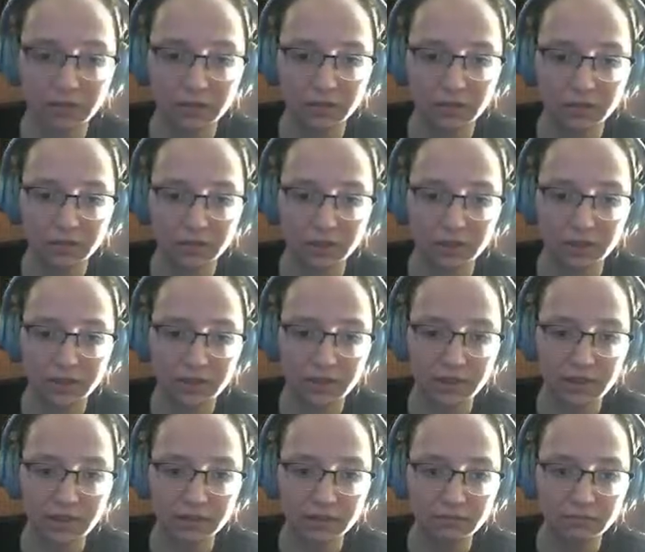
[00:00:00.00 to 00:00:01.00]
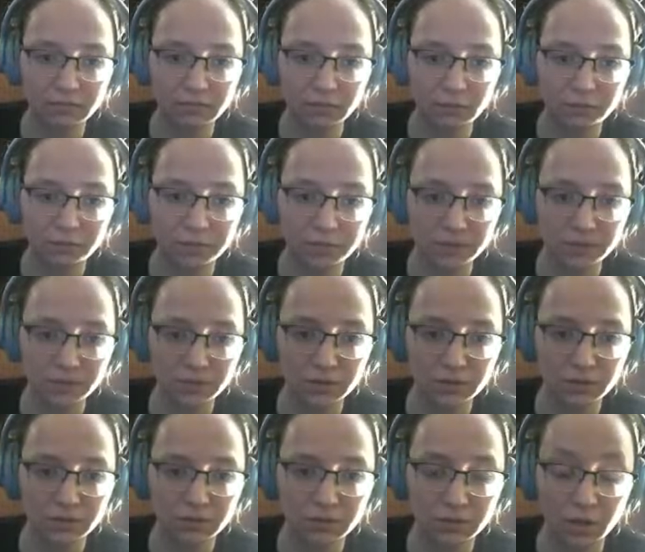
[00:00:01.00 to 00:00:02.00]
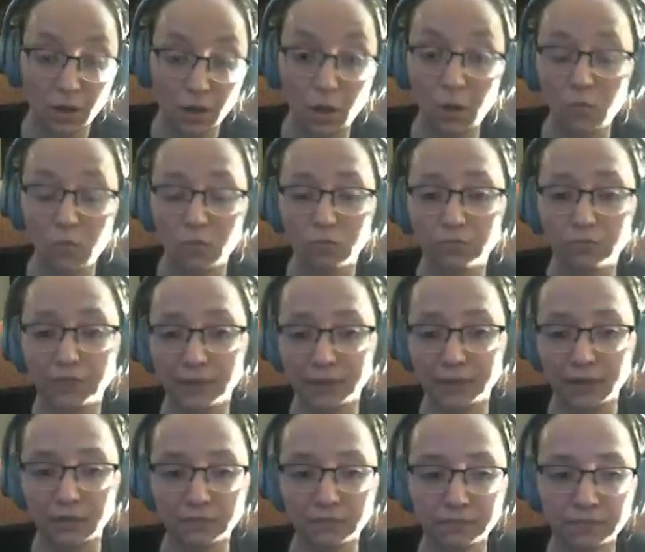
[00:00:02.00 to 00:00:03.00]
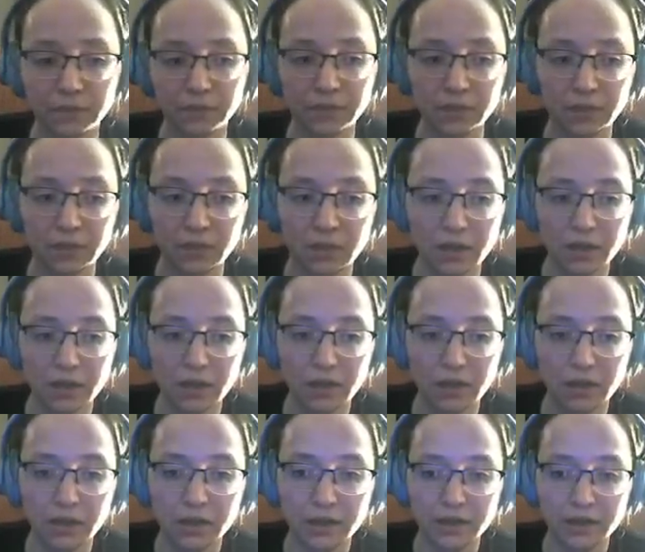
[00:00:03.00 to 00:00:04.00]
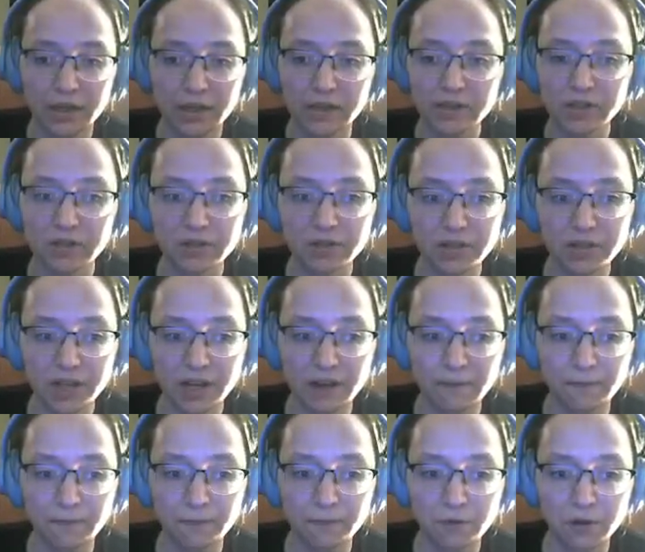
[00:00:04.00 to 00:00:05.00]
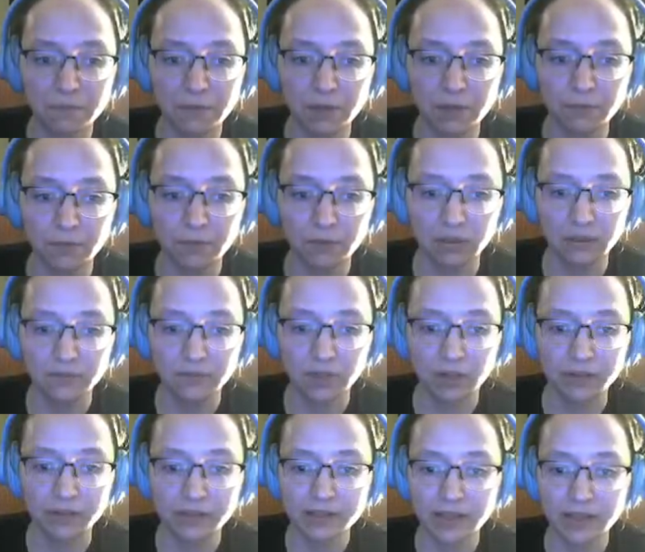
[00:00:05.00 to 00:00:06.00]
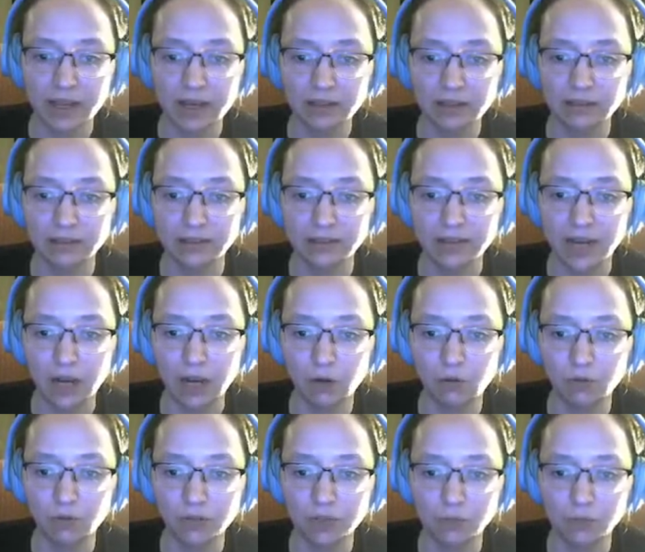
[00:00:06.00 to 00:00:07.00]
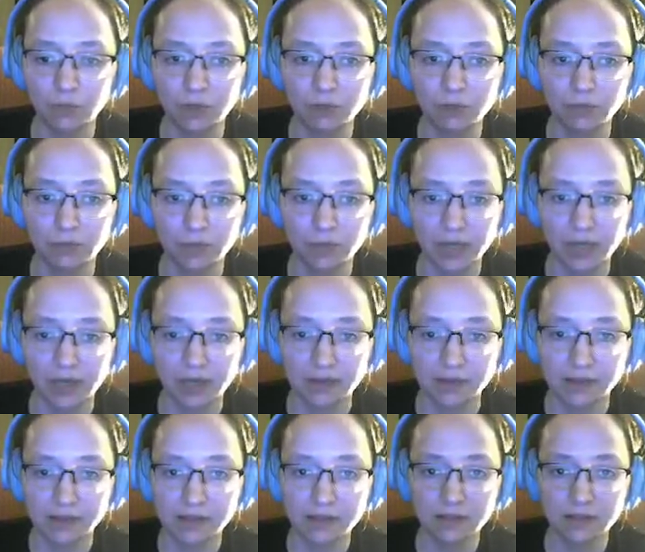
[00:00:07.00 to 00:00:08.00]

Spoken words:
Can I not open door? Oh, there we go. Yesterday, 4 people lived on this island. Now only 1 remains.